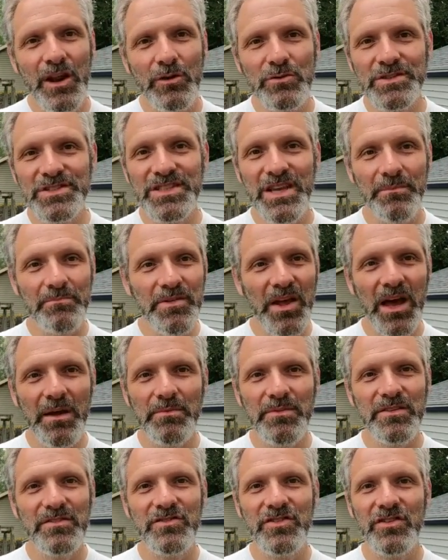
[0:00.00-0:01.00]

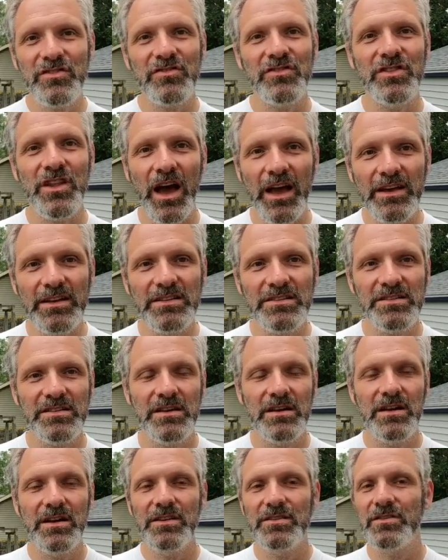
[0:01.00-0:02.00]
Sometimes it's just nice
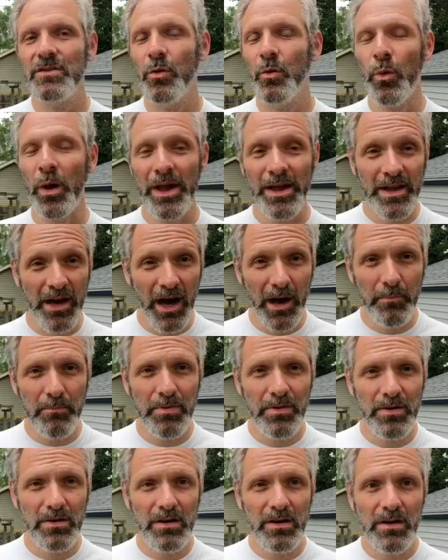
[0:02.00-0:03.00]
to wake up
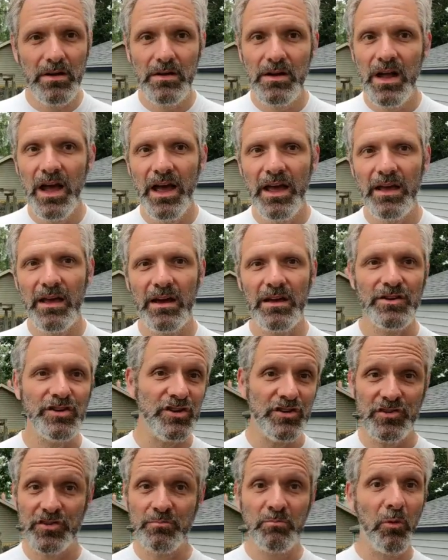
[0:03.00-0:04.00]
and
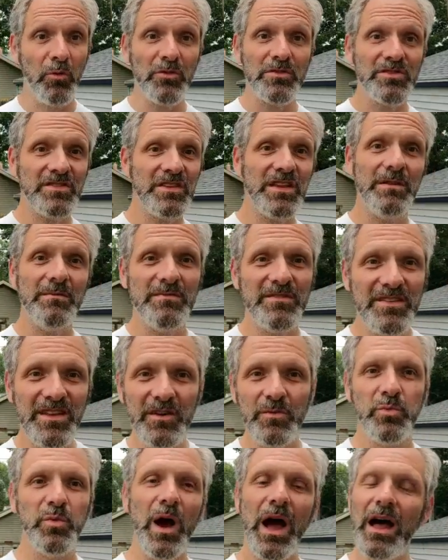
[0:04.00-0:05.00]
your sports teams
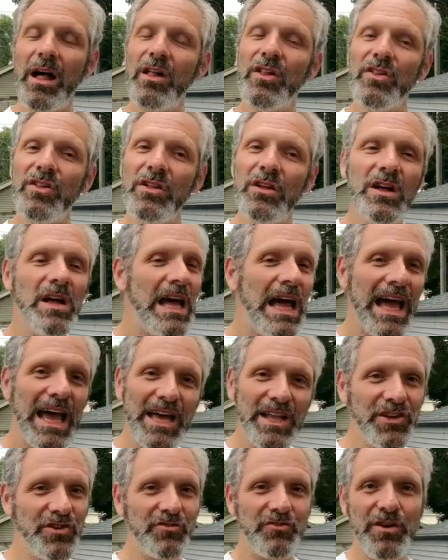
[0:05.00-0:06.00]
did well
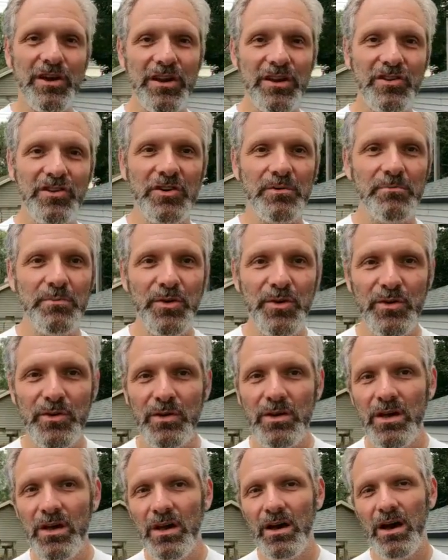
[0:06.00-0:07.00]
and you're in a good
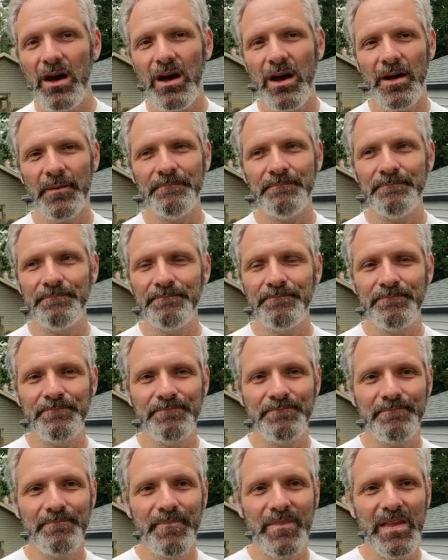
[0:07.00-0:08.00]
mood.
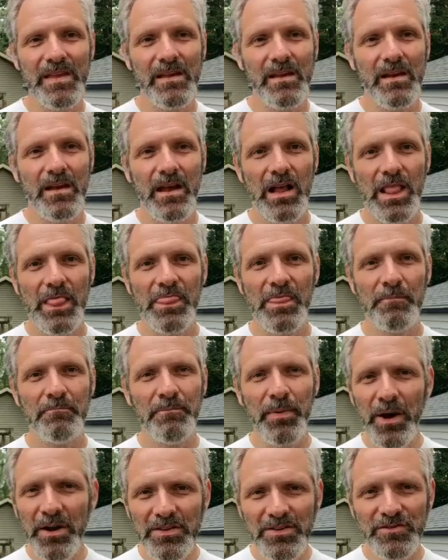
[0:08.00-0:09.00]
The
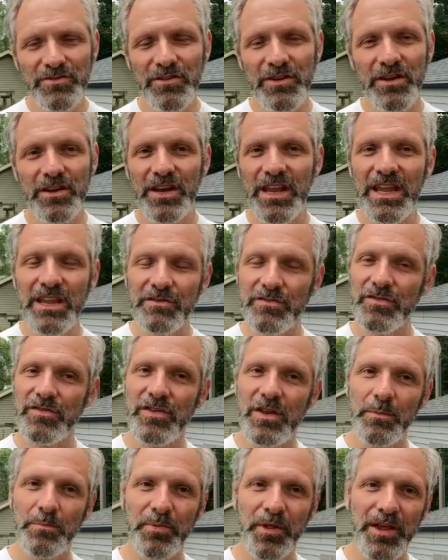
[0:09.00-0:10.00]
Bucks are in an
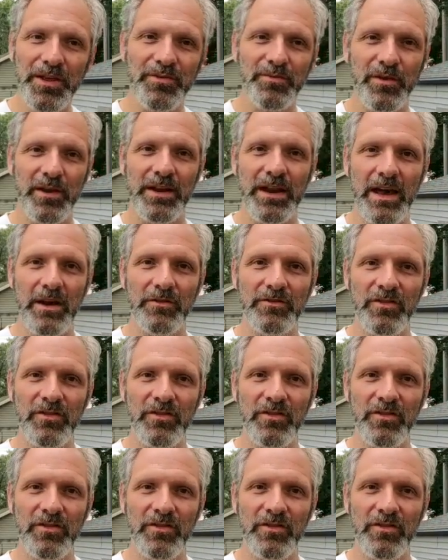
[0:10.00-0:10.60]
interesting place right now.